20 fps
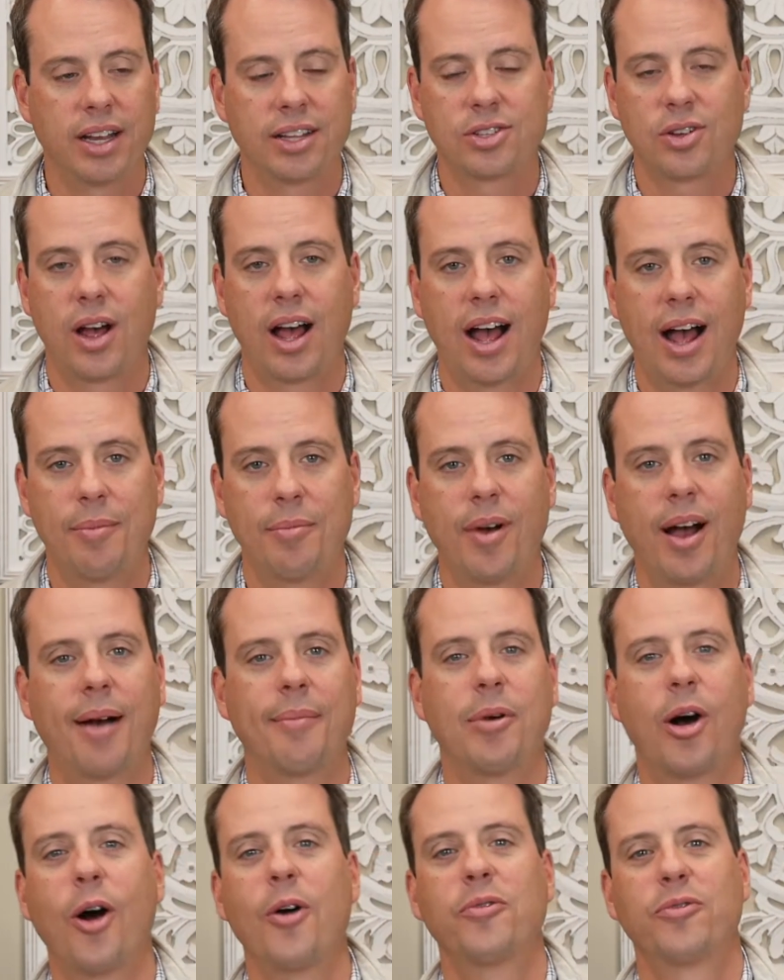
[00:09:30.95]
And so I'm
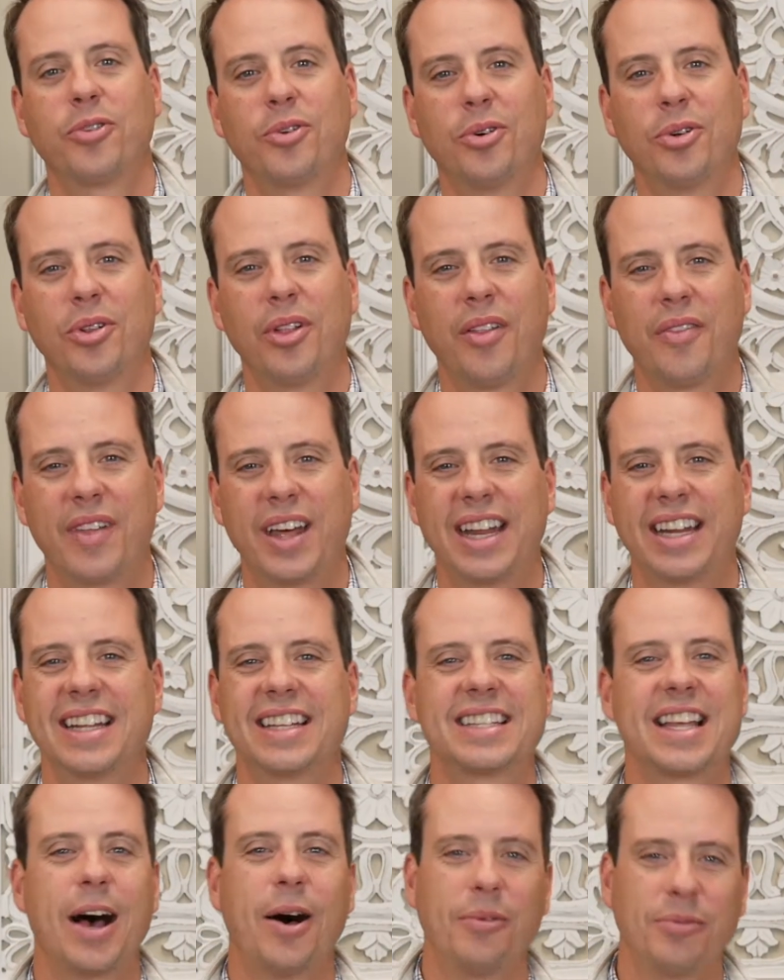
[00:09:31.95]
hopeful that it
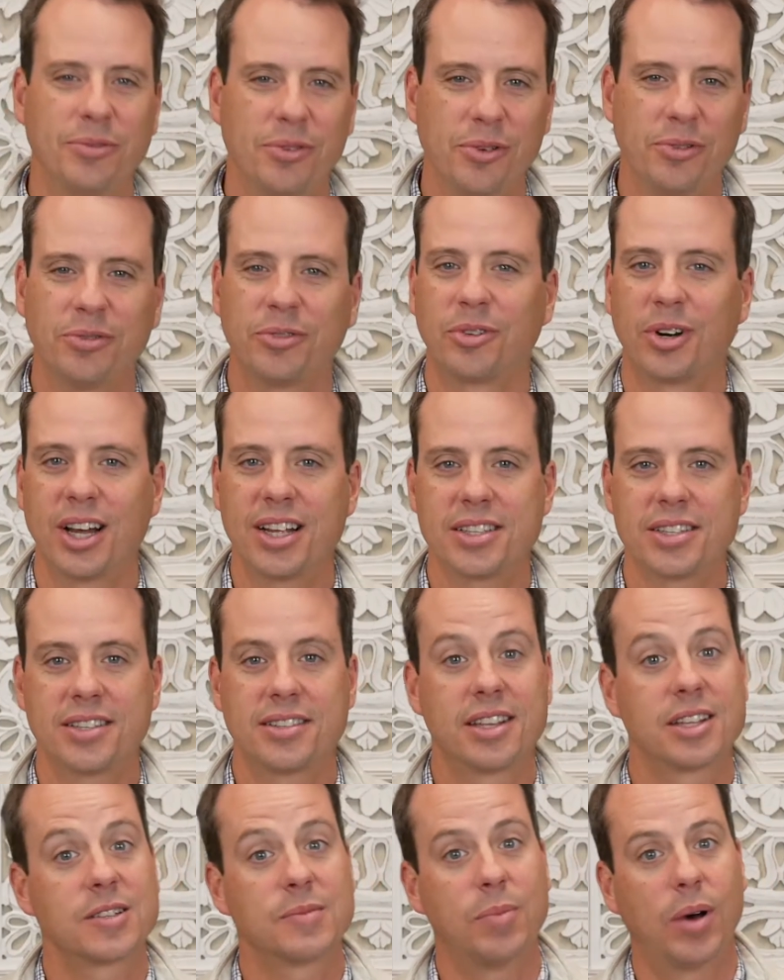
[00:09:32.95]
is helpful for us
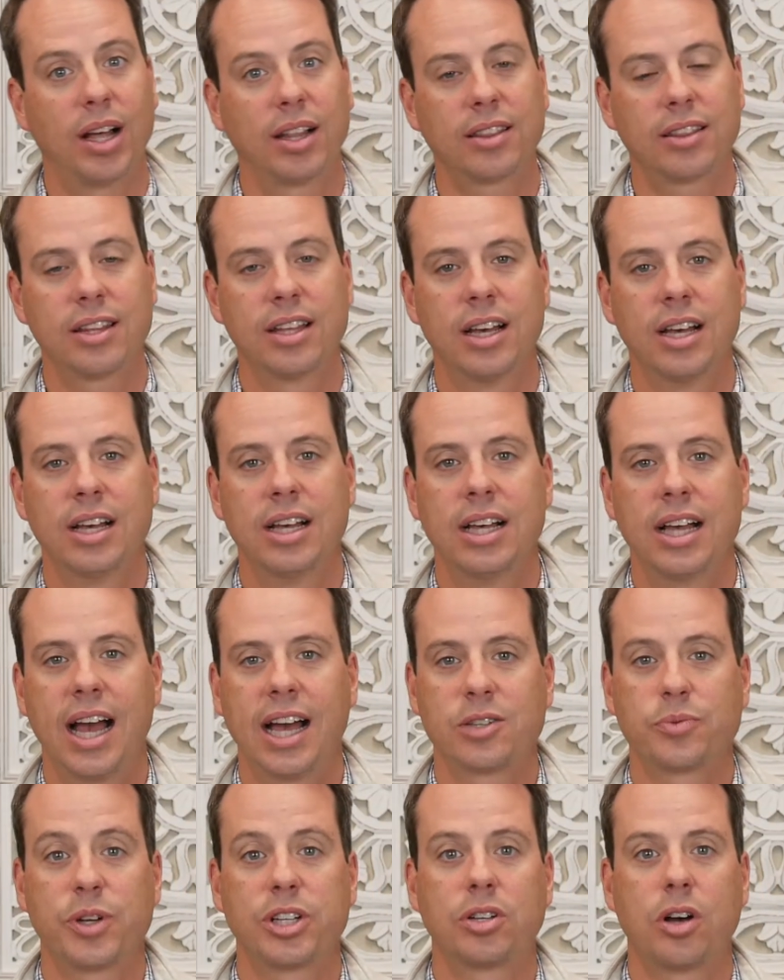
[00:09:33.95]
this month
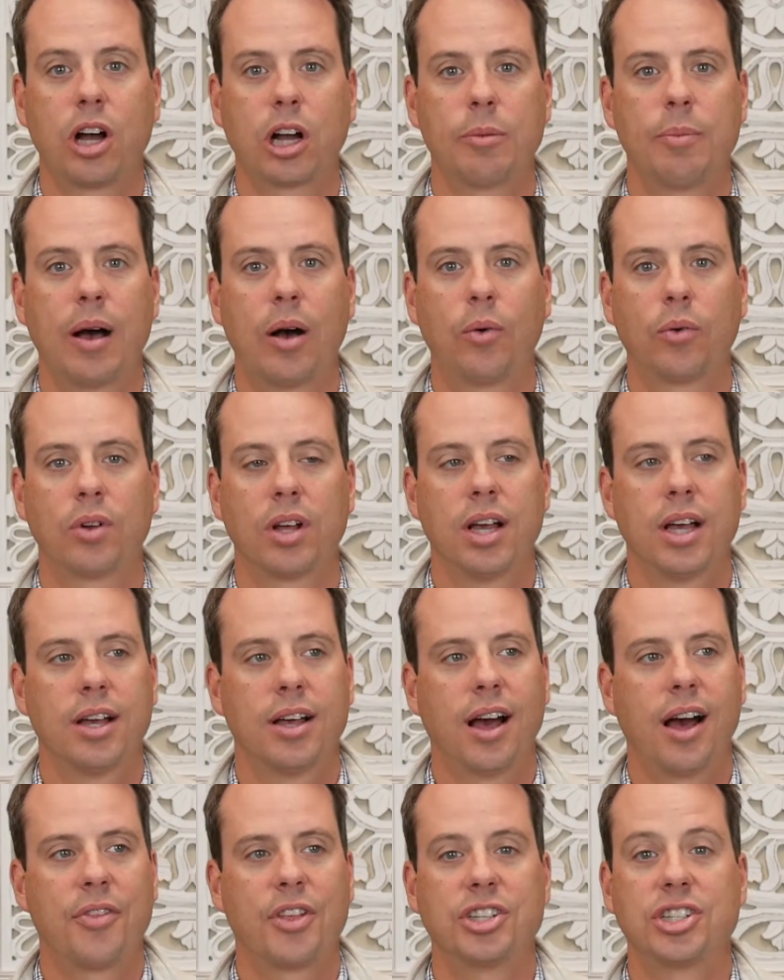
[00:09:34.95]
as we talk about
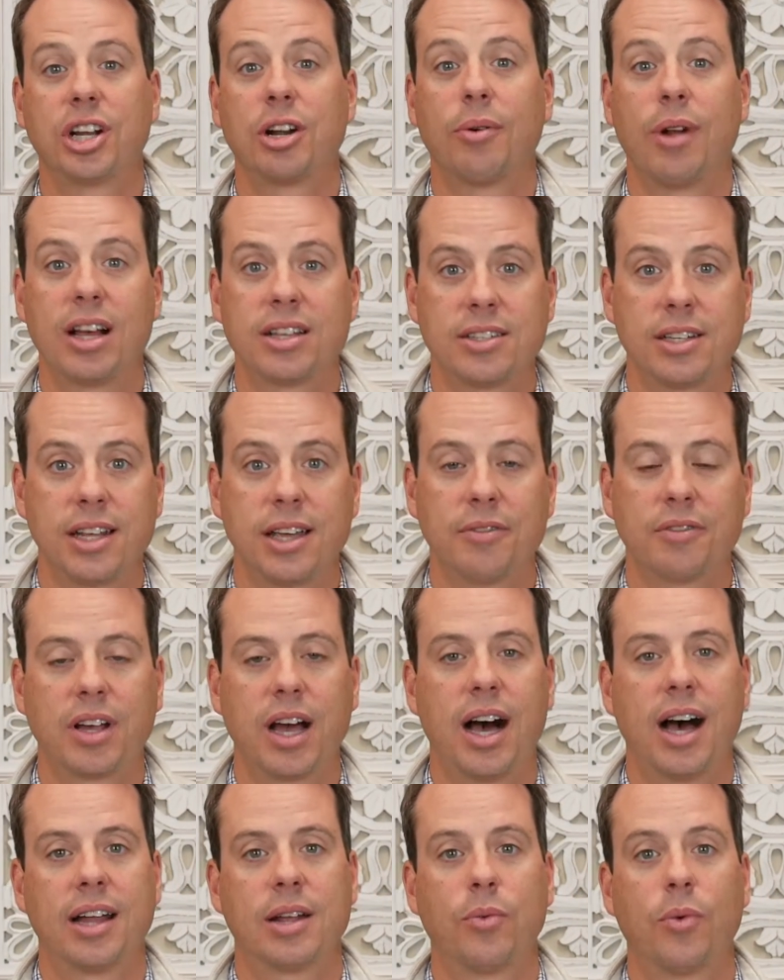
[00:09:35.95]
the generosity of
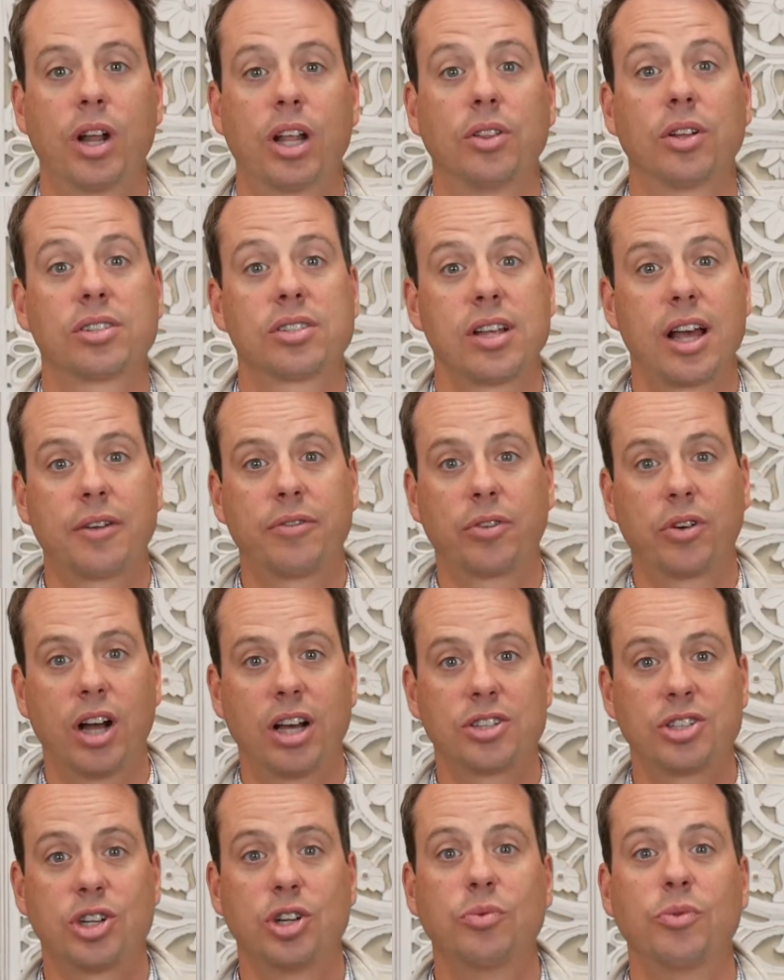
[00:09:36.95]
God and what it looks like for
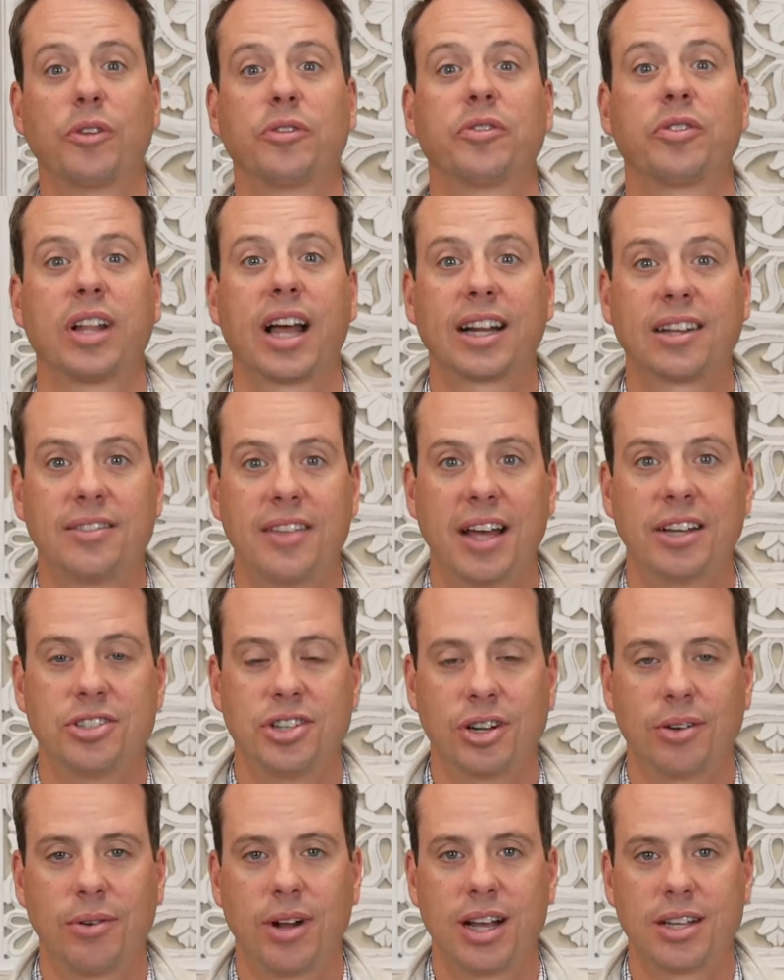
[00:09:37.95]
us to reflect that
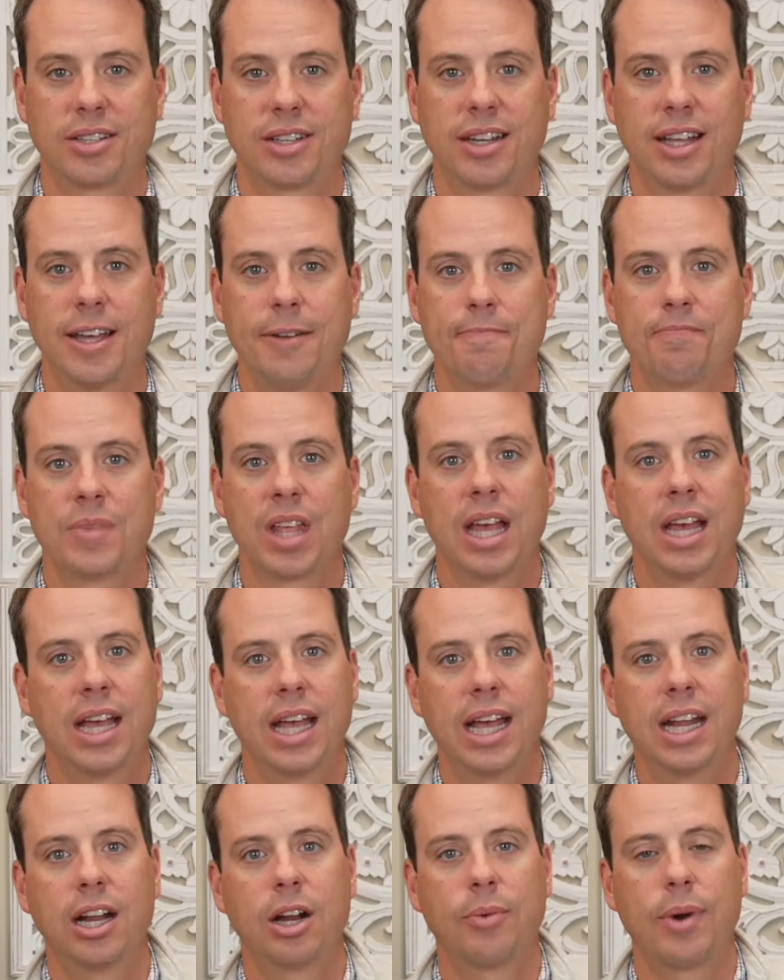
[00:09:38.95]
generosity
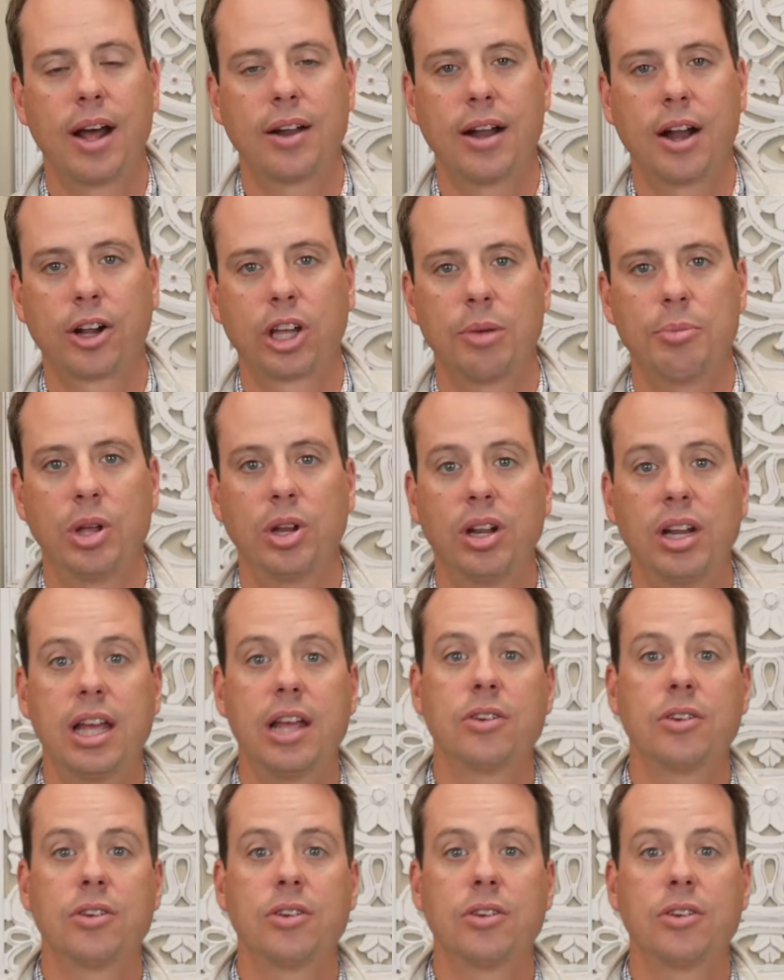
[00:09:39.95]
in and around our community.